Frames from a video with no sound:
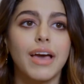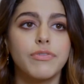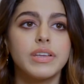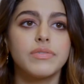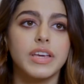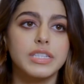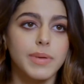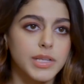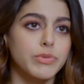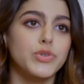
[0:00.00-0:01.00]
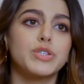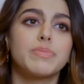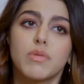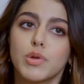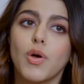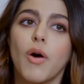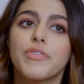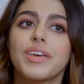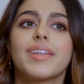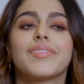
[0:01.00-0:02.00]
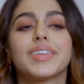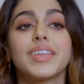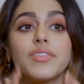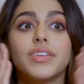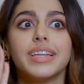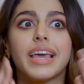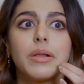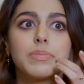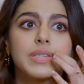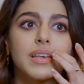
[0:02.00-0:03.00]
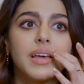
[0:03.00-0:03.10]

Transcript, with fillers: caffeine face mask would just make with coffee and everything really helps.